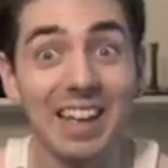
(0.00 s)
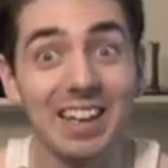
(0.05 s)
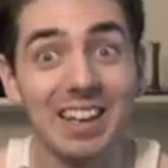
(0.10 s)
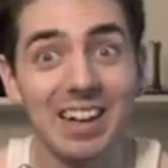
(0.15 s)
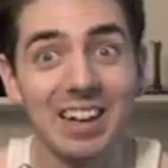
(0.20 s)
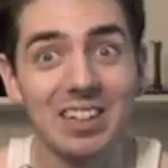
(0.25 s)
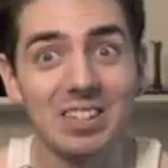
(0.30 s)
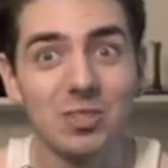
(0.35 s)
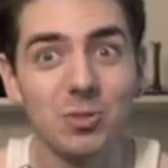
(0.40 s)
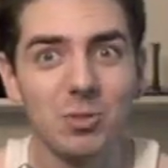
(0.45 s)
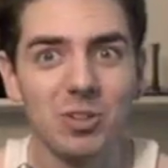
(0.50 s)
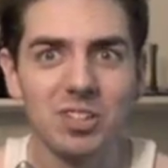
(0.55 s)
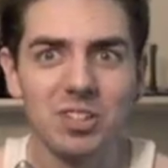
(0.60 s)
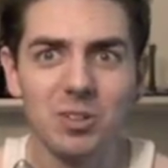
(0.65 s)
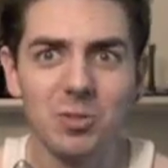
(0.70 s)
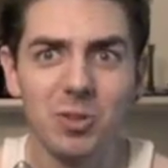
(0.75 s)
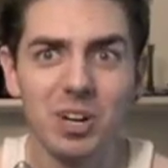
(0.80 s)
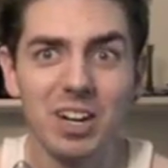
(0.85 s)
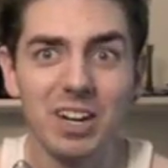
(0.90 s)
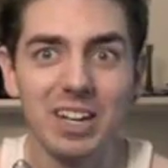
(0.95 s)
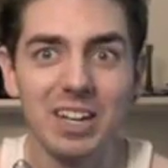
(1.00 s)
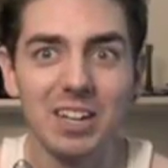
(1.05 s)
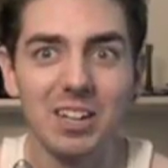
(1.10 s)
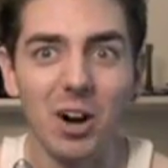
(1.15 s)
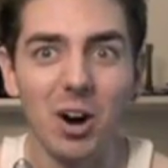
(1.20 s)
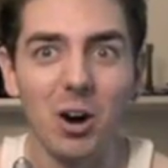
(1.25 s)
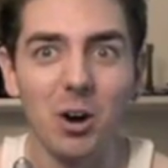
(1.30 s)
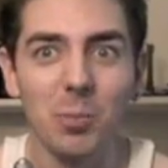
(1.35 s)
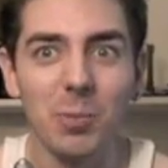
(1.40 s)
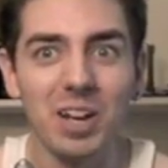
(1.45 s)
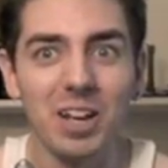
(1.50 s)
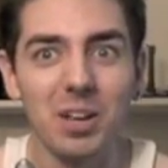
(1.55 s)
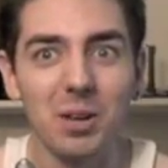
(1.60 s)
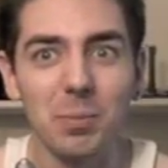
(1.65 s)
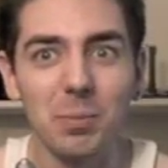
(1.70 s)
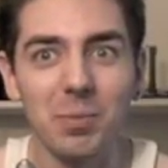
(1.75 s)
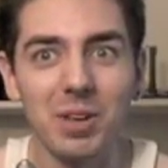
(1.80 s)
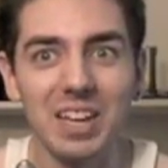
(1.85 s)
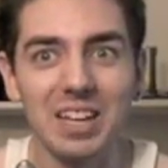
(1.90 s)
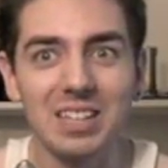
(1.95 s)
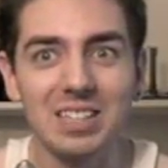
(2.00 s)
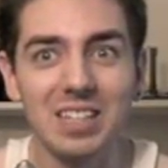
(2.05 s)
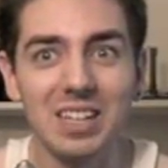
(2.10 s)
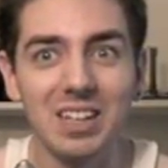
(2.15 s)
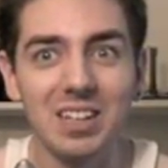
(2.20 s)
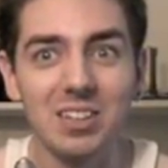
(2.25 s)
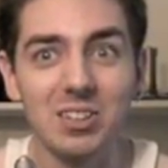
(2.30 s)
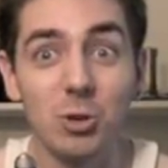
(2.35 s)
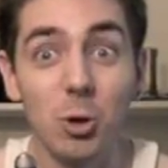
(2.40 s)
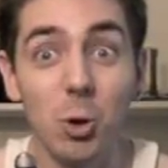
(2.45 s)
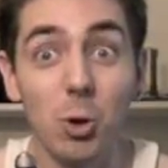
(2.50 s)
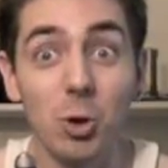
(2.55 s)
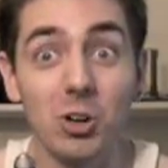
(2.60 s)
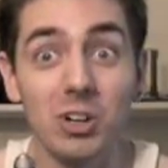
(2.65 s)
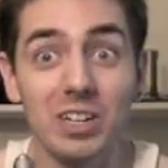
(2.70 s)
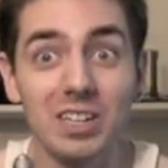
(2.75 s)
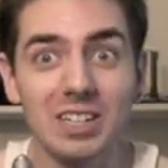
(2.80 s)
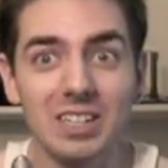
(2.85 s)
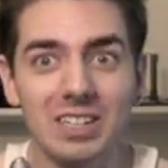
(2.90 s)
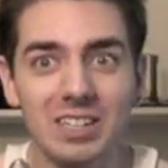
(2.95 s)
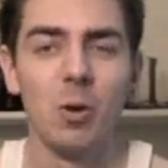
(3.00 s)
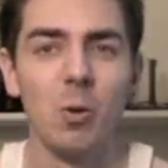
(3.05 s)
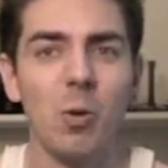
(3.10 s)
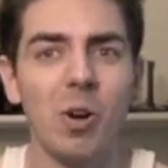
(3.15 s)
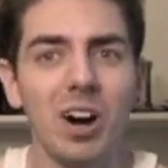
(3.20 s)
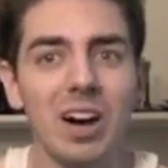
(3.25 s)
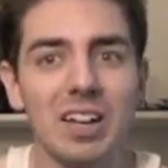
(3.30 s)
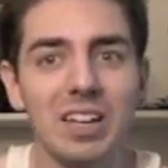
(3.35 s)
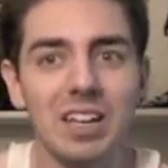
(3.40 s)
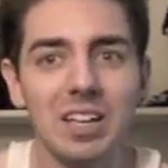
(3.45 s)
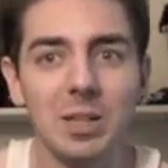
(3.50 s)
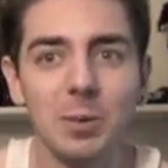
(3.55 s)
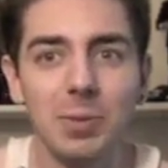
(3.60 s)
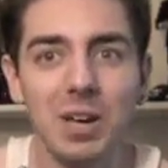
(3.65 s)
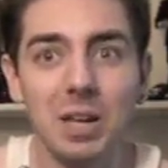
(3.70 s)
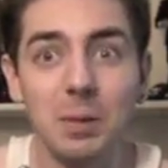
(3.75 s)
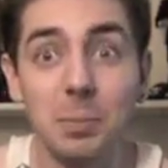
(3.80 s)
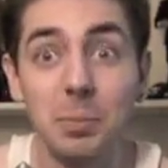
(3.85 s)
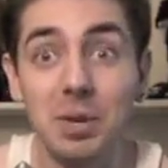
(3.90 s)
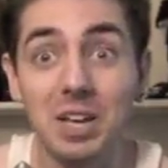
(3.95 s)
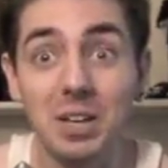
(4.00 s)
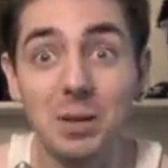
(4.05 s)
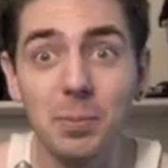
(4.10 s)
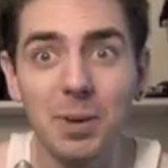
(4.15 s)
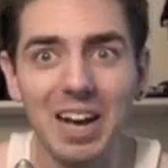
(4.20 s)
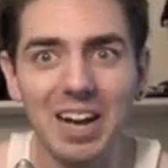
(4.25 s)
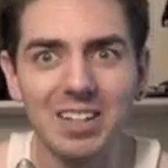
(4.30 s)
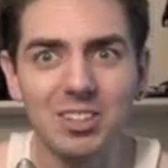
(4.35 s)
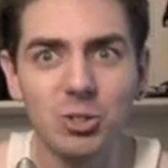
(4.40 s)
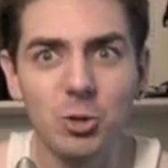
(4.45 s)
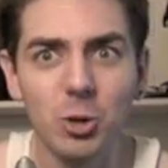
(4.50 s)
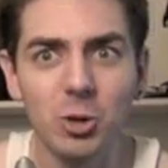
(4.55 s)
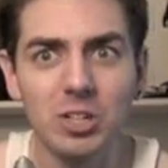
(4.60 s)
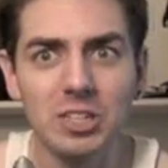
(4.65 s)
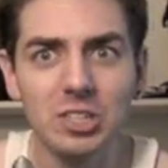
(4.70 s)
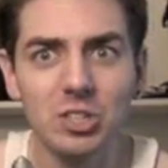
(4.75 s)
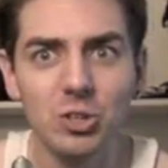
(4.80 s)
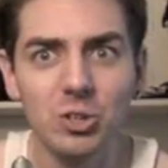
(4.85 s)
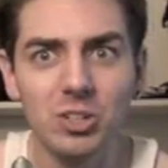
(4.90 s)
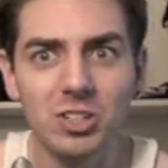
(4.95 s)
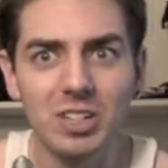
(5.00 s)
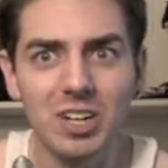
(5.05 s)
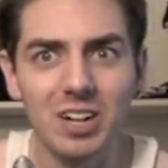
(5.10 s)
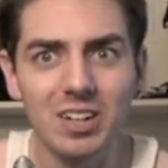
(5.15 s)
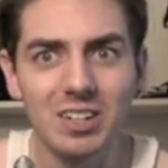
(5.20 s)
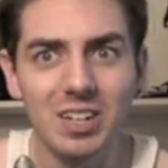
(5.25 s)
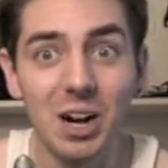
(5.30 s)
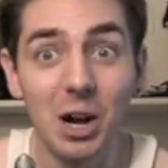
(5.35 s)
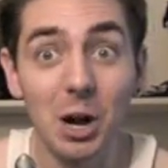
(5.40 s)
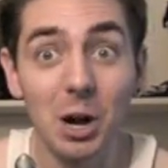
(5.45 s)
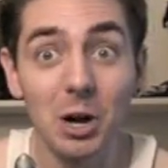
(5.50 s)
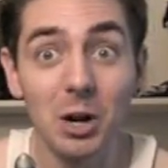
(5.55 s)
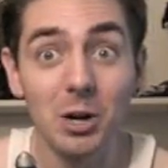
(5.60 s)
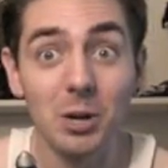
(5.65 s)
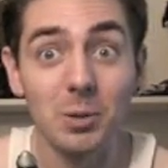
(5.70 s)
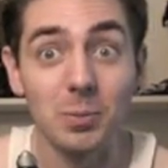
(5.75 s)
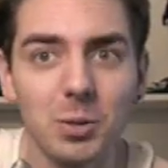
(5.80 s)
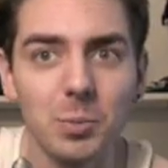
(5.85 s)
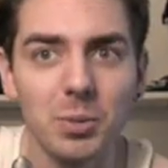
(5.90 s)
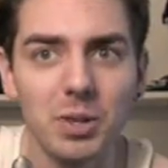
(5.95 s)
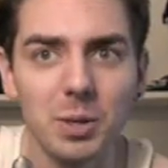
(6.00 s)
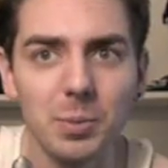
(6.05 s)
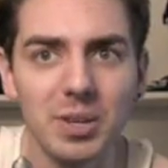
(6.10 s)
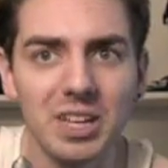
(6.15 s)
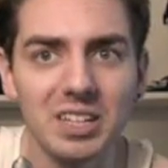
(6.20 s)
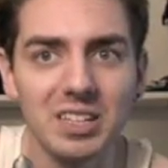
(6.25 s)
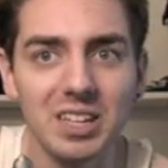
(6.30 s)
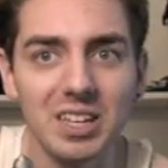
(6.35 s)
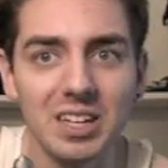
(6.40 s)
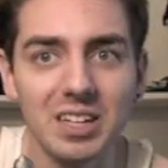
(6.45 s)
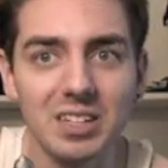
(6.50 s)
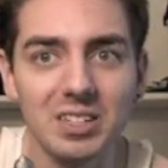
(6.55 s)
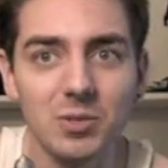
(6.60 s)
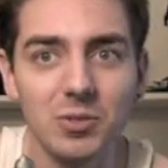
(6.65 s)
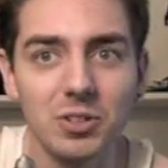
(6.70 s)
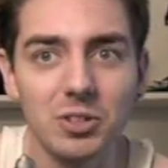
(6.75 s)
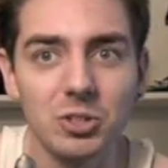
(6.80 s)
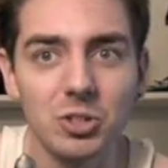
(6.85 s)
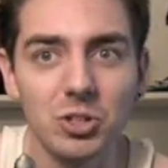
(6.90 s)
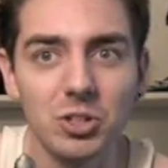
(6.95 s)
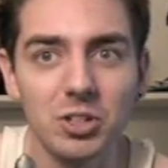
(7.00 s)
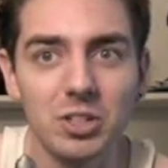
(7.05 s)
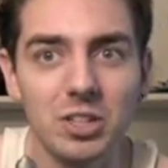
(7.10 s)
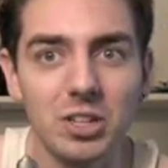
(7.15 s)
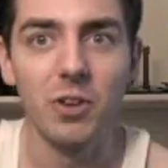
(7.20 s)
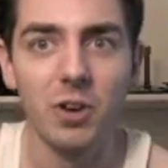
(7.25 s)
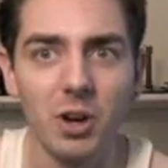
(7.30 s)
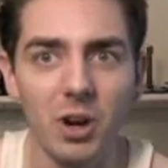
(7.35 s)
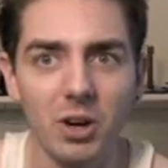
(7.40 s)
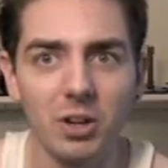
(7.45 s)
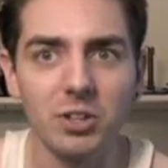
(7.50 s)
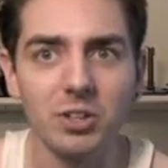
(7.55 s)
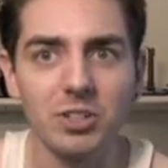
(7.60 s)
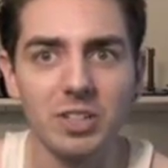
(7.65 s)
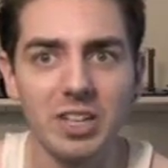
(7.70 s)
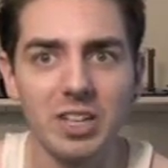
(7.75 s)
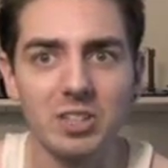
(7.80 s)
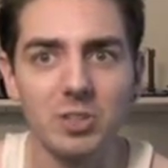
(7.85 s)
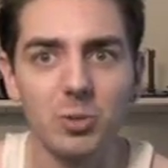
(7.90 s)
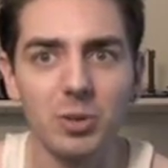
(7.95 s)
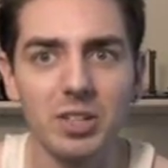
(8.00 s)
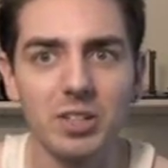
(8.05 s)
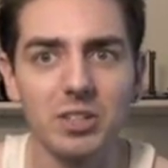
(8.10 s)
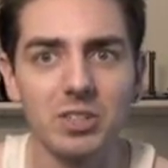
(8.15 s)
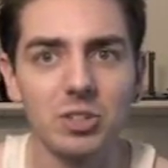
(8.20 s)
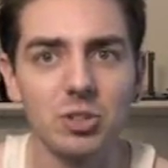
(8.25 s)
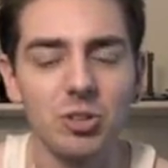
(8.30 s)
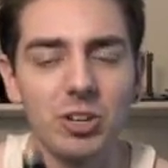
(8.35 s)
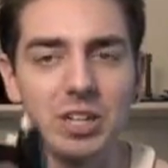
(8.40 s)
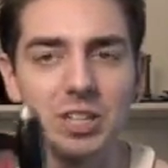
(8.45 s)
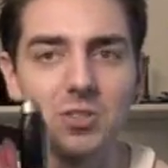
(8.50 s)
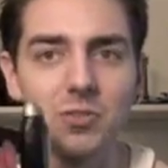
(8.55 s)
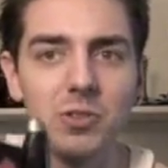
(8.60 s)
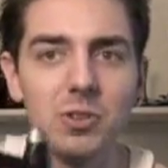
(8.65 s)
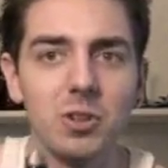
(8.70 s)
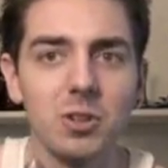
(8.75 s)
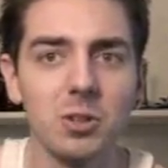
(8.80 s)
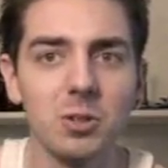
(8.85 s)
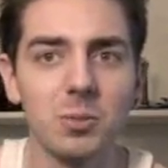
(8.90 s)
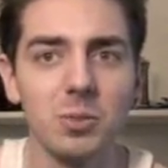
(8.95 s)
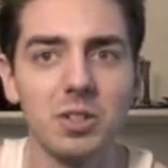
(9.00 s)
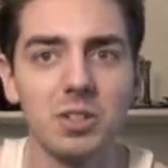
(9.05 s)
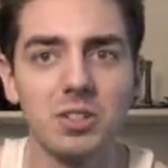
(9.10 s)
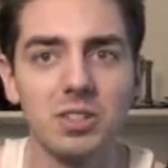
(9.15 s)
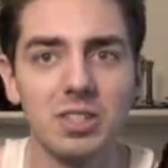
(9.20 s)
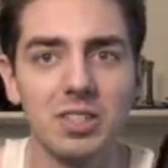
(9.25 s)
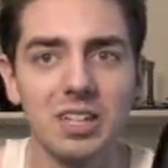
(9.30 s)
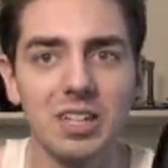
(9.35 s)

Hey guys, wonder where I get all my amazing toys? Well, I get them at BigBadToyStore.com, or BBTS for short, for all your needs, whether it's Transformers,